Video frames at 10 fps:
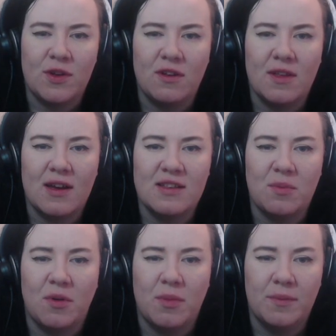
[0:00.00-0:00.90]
we do that, is the
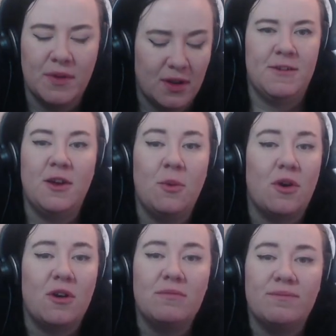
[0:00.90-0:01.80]
problem. You know
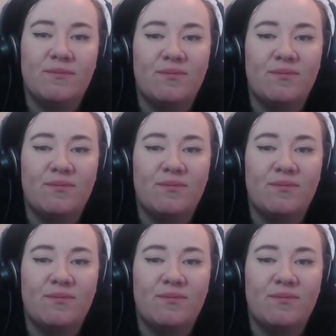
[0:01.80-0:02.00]
what?